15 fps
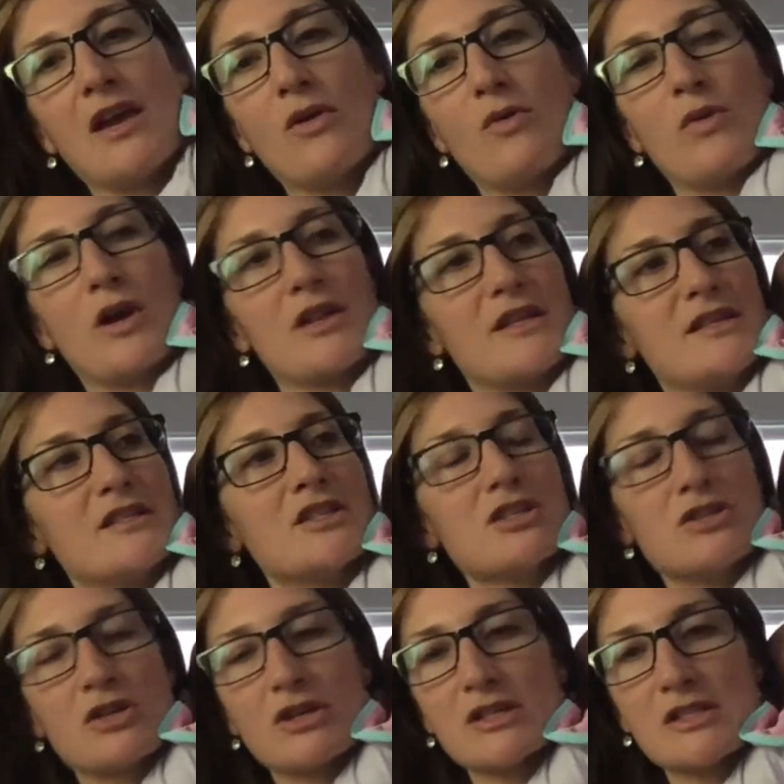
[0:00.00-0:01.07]
or the
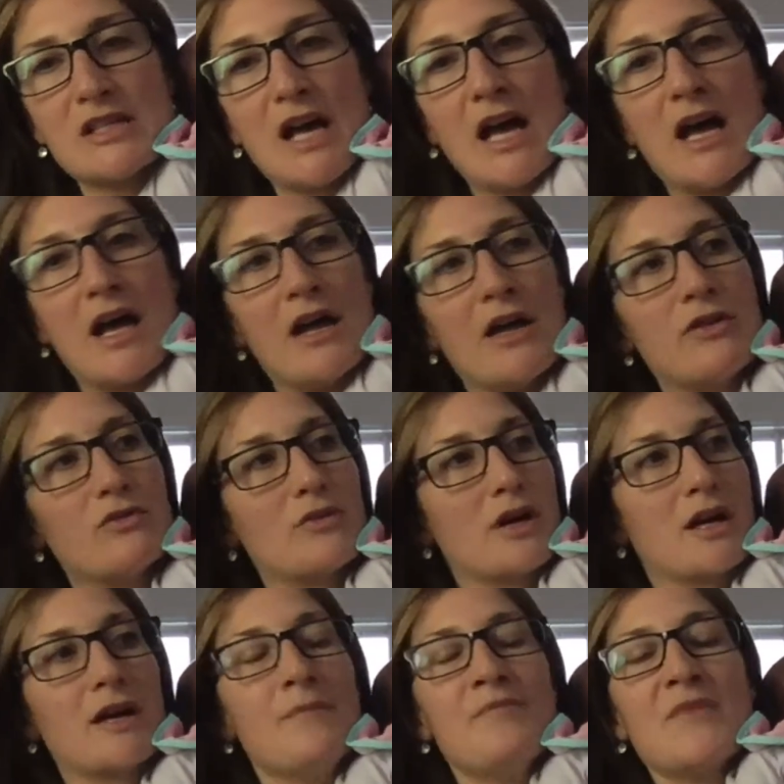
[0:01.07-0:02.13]
dishes aren't done
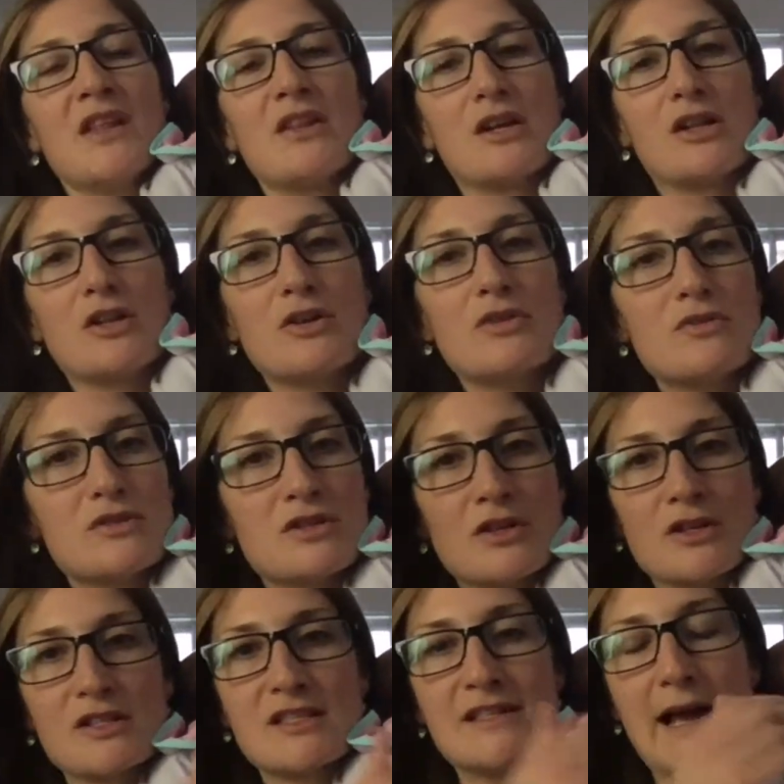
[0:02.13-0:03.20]
or the clothes
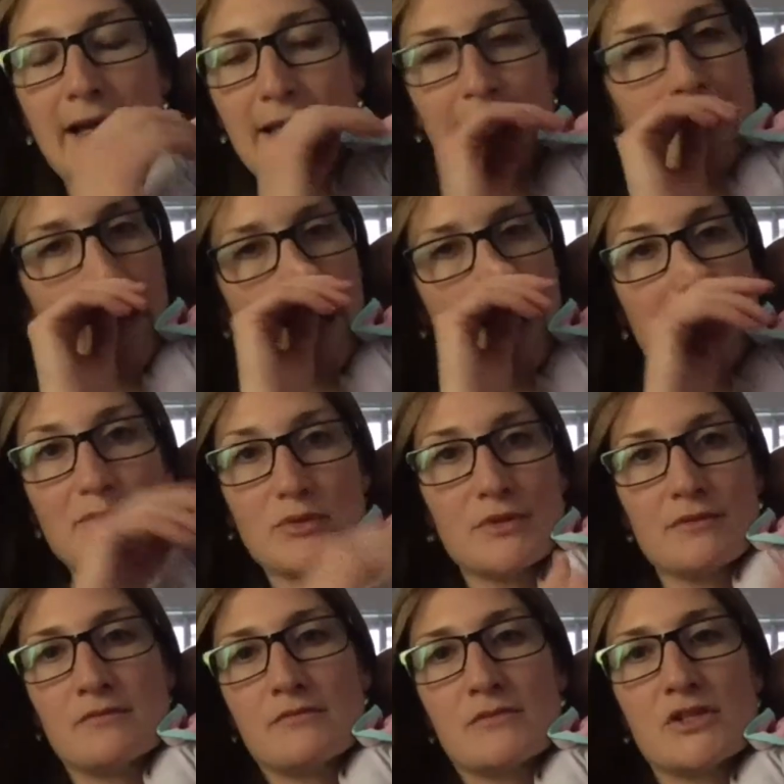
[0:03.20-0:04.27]
are stacking up,
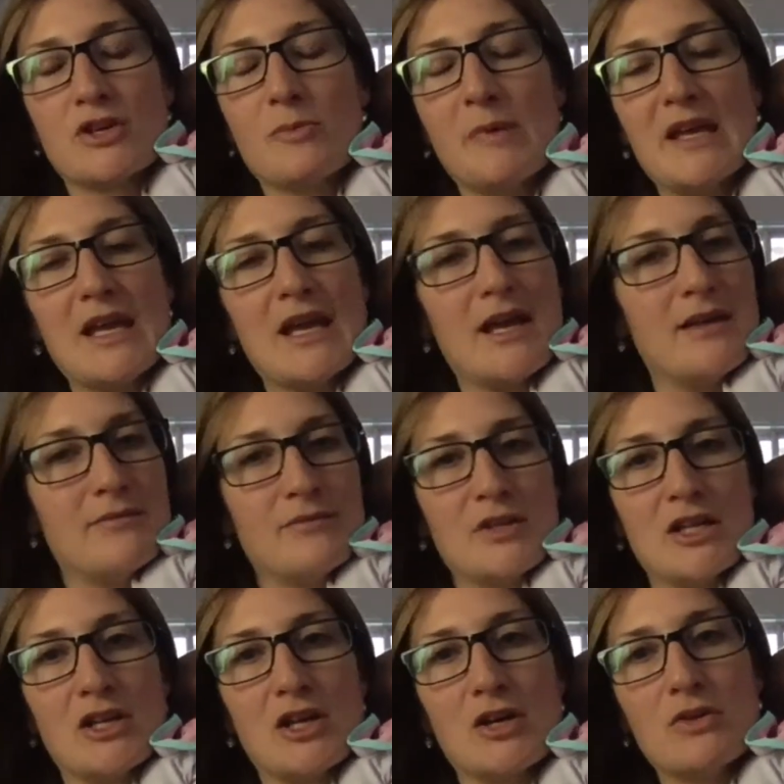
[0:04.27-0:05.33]
well, so be it.
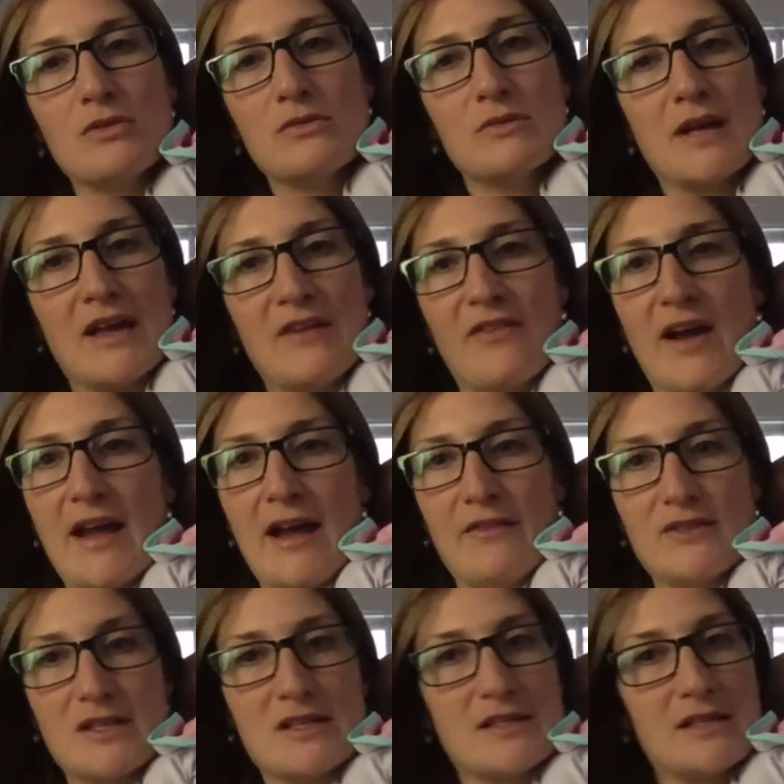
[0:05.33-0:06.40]
If I have
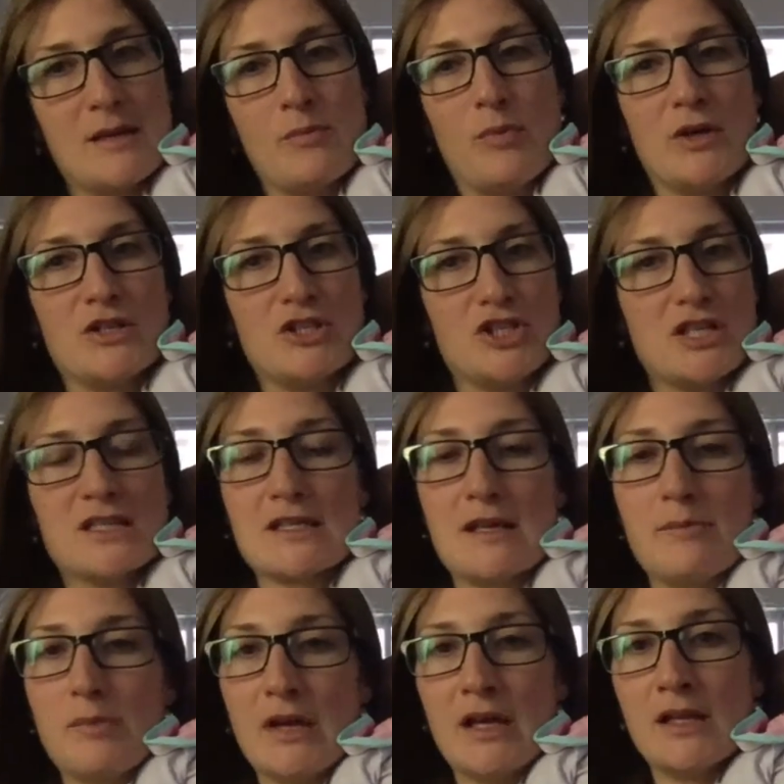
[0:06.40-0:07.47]
to sleep when she's
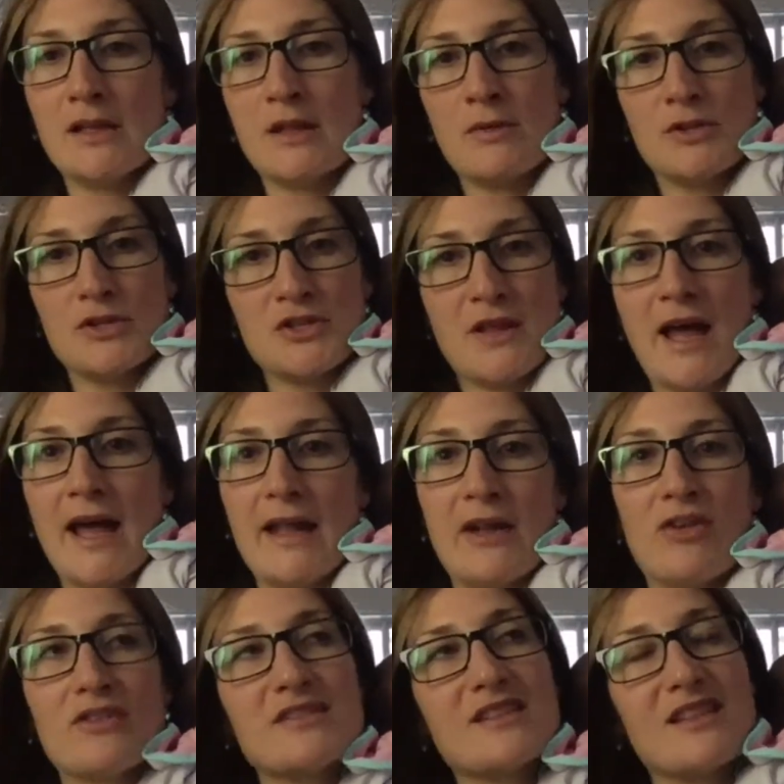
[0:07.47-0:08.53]
sleeping, then I'll do that.
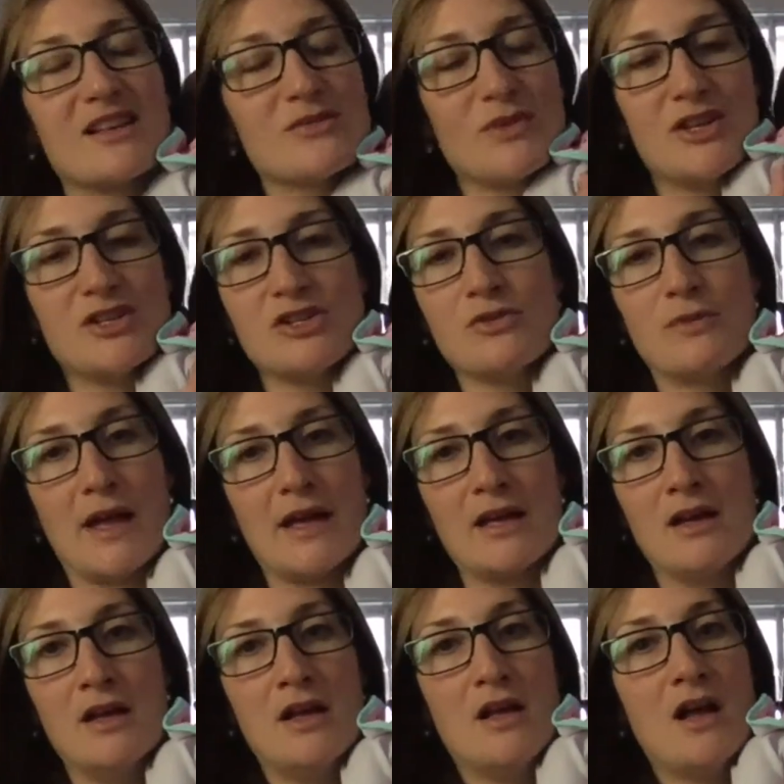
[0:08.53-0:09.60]
And honestly, that's what I do.
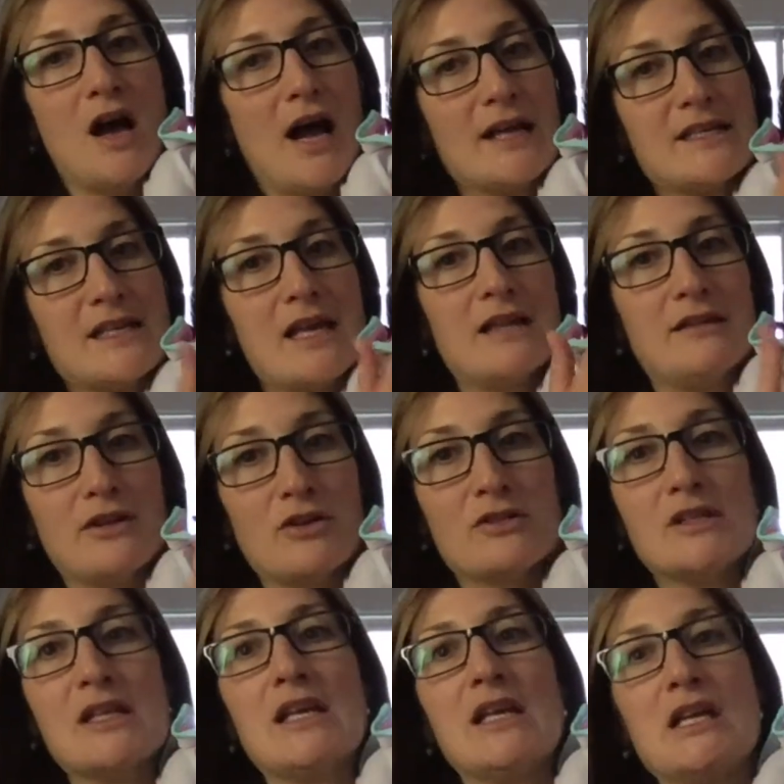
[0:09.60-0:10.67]
Like, I take
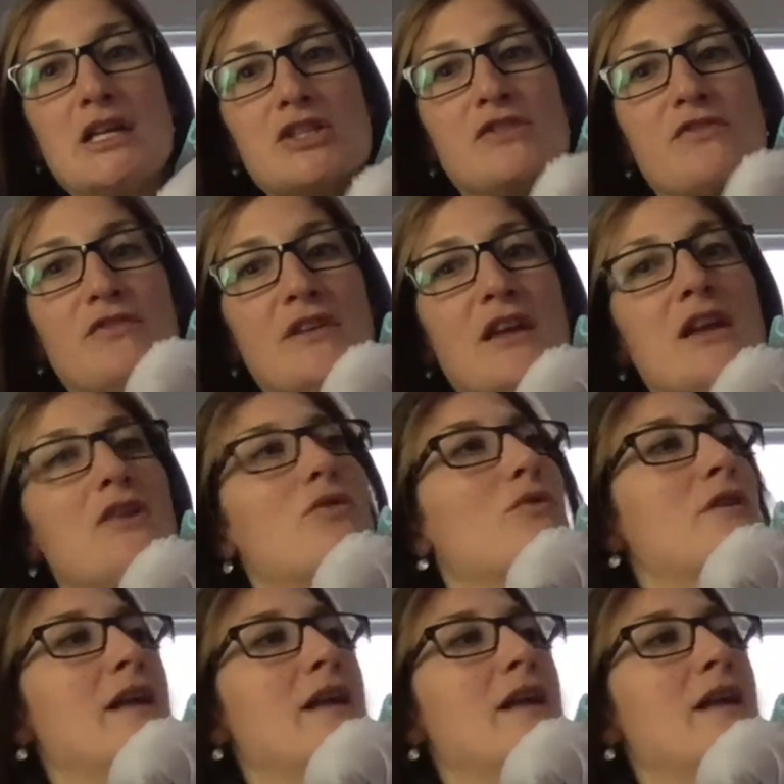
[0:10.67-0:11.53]
literally each feed or